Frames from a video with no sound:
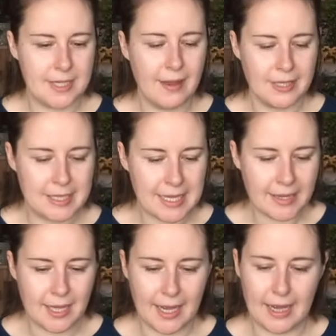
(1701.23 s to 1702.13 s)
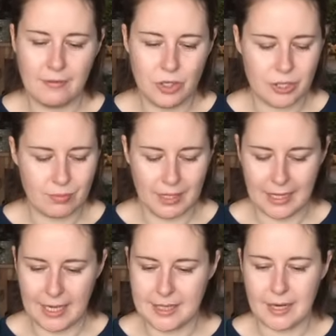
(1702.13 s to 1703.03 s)
Having said that, I've just
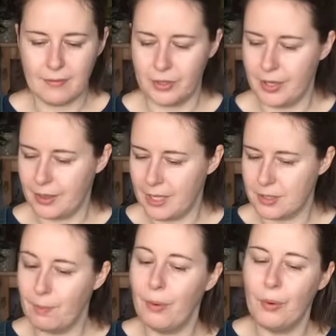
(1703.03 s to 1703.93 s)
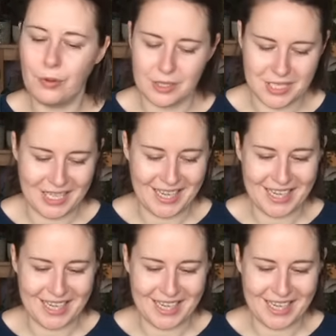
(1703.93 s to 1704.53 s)
realized I've got nothing to pour the tea